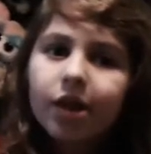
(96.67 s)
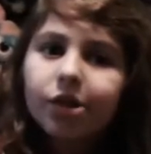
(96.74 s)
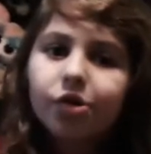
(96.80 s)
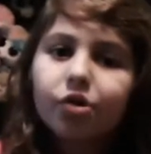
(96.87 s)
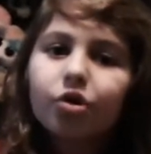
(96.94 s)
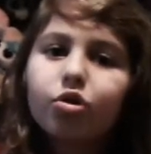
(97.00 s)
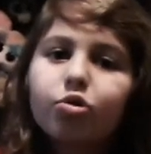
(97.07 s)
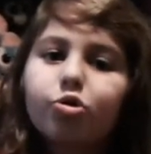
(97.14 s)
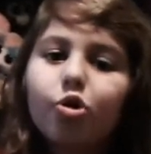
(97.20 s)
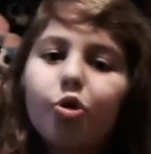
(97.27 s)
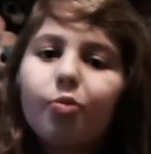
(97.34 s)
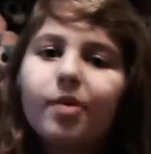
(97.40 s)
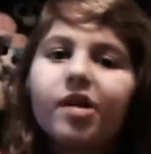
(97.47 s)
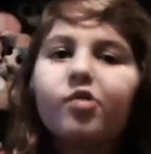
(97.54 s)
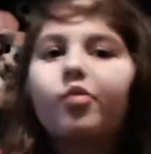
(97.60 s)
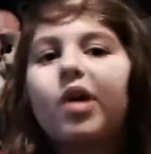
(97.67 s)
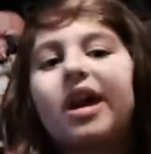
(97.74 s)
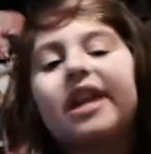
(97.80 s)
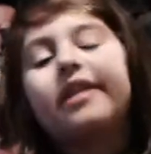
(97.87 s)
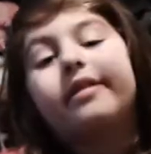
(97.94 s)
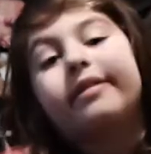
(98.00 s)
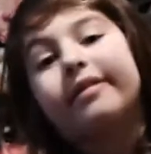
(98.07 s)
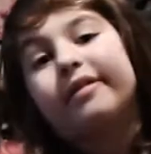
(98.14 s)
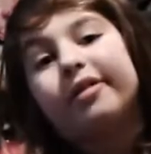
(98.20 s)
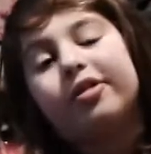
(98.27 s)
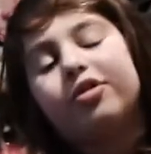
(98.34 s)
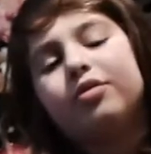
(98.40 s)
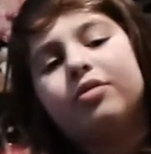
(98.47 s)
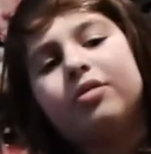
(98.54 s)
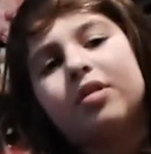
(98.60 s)
There are so many ways to
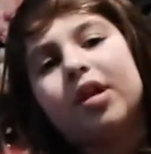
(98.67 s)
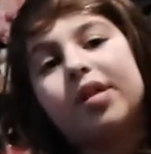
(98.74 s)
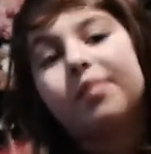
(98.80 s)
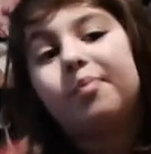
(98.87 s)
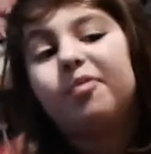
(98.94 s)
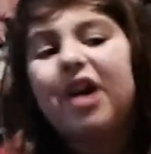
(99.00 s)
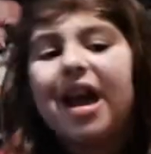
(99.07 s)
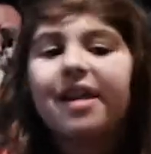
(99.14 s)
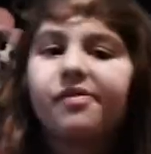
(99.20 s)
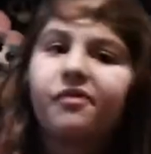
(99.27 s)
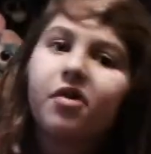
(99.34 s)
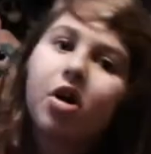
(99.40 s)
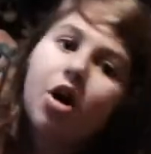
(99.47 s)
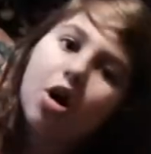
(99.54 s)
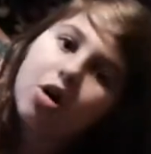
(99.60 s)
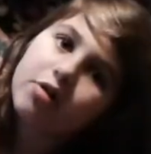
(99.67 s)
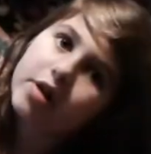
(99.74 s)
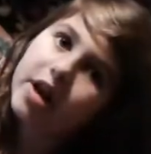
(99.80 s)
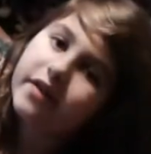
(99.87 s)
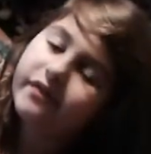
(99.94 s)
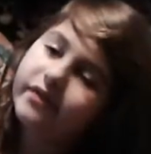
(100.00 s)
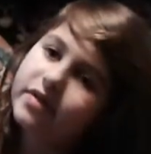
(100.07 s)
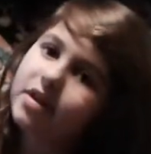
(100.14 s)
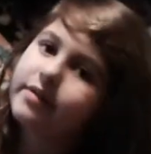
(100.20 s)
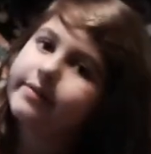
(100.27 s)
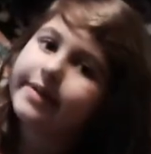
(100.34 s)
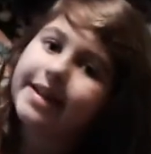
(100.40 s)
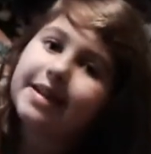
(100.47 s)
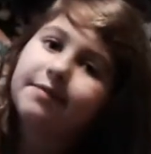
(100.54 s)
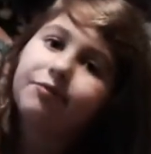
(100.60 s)
do displays for holidays, for the
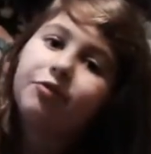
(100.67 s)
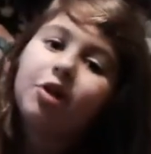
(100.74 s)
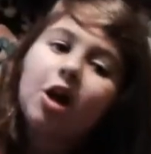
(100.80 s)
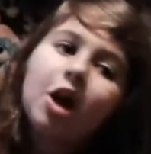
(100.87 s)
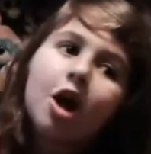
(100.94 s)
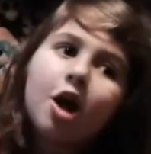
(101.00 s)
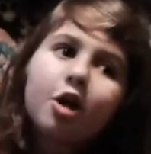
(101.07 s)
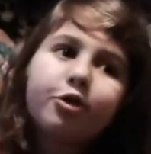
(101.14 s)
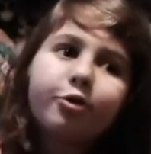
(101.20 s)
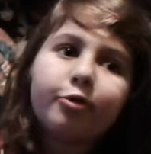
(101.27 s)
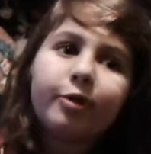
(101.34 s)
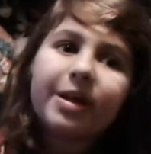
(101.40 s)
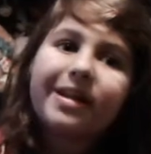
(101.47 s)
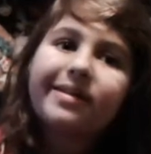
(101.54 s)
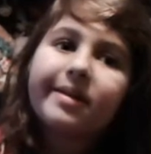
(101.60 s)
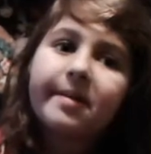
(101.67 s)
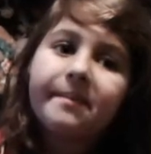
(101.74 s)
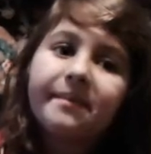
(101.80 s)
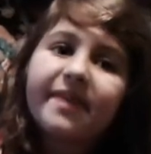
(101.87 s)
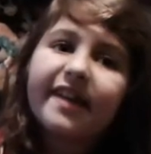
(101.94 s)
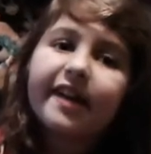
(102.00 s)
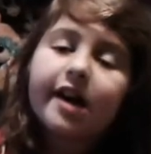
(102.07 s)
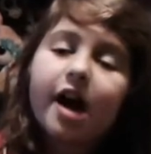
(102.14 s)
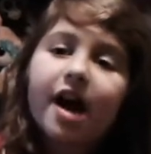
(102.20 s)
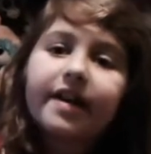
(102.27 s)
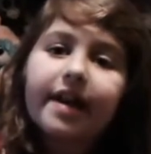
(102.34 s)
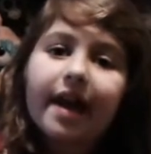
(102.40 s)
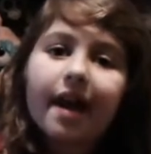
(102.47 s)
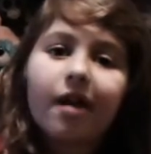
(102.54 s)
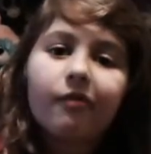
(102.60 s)
theme, so it's something I
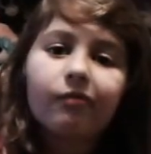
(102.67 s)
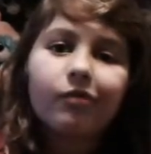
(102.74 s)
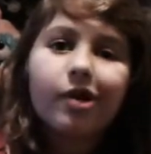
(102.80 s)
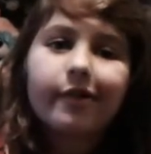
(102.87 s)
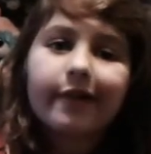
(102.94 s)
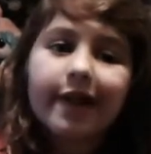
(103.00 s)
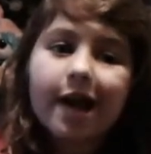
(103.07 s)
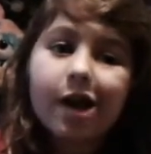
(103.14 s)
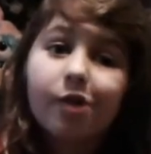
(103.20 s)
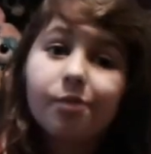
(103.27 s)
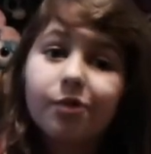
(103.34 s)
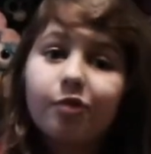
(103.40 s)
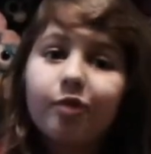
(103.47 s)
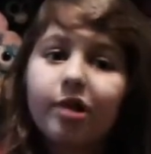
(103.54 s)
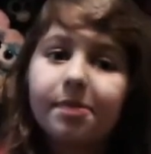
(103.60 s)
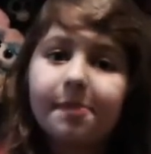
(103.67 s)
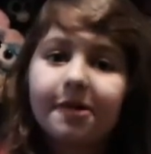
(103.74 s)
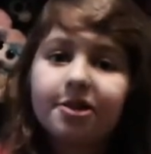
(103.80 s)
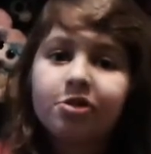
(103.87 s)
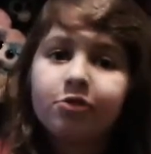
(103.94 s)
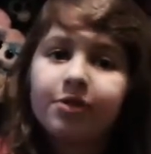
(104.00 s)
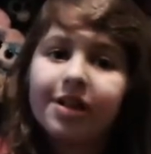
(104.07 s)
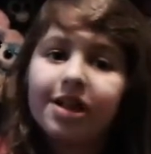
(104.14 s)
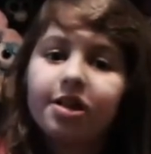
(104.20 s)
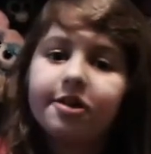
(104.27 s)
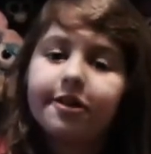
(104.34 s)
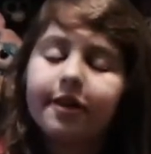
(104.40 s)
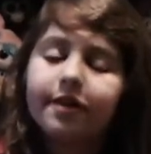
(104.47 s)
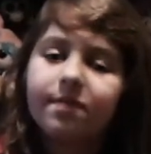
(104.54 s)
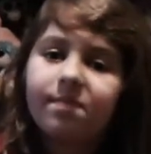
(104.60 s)
can't really help you with, but you need
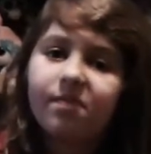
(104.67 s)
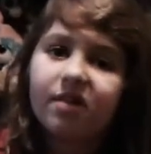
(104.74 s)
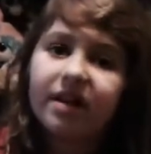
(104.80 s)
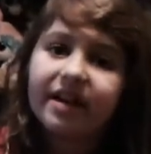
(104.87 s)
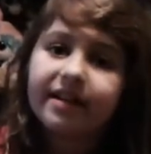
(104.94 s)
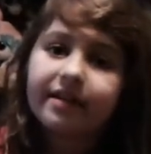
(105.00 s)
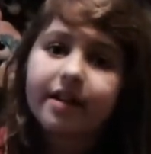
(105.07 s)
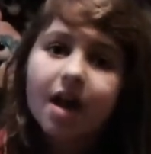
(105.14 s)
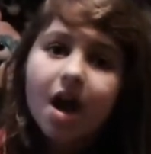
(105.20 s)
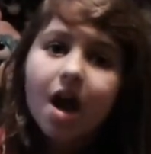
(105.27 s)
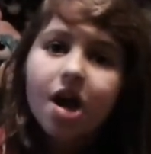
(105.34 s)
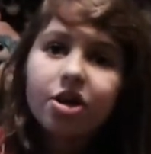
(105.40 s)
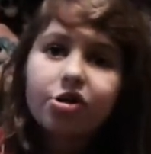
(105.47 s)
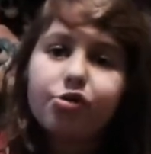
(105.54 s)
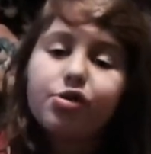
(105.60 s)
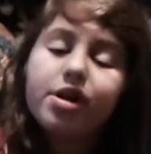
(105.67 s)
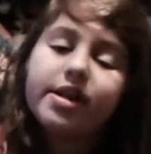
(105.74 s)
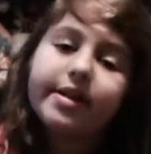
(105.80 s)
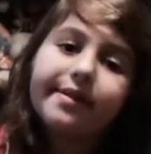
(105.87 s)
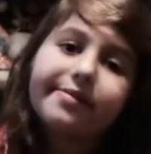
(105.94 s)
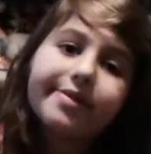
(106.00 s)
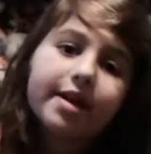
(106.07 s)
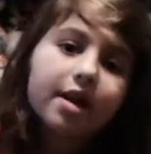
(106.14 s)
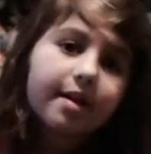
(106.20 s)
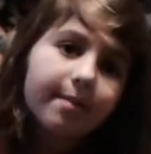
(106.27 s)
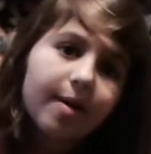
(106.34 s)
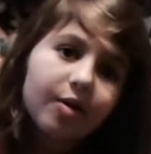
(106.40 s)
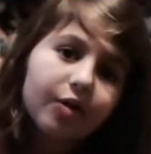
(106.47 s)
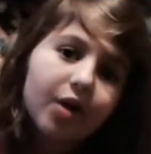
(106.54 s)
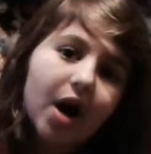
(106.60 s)
displays. You need to think
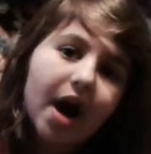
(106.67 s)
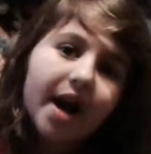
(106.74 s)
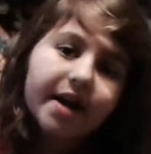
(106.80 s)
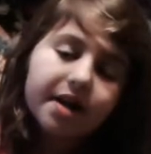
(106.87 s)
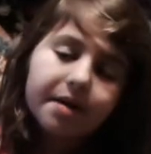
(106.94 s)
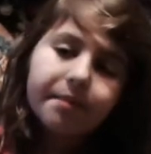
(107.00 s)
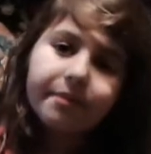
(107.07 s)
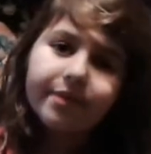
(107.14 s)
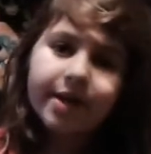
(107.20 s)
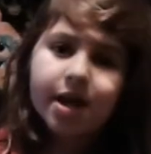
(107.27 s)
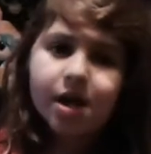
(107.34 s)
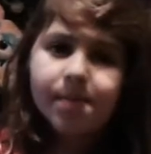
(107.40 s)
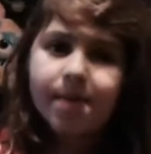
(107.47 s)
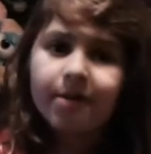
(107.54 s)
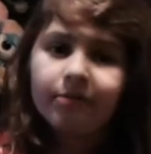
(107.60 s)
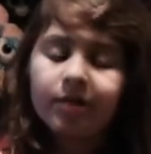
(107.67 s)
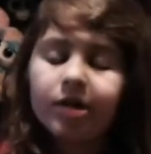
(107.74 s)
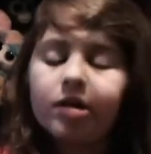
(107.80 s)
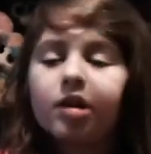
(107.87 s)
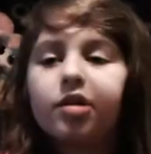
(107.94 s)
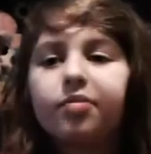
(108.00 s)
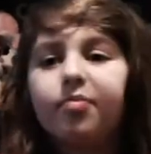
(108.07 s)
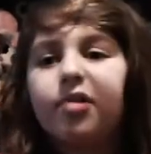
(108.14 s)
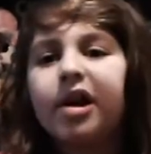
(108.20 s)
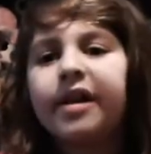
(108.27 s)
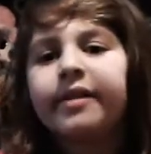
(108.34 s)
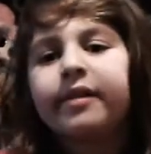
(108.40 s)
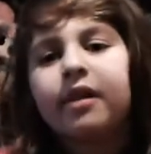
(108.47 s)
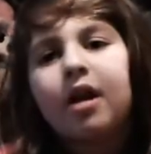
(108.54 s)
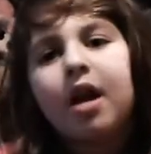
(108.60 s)
about your item, think about the displays.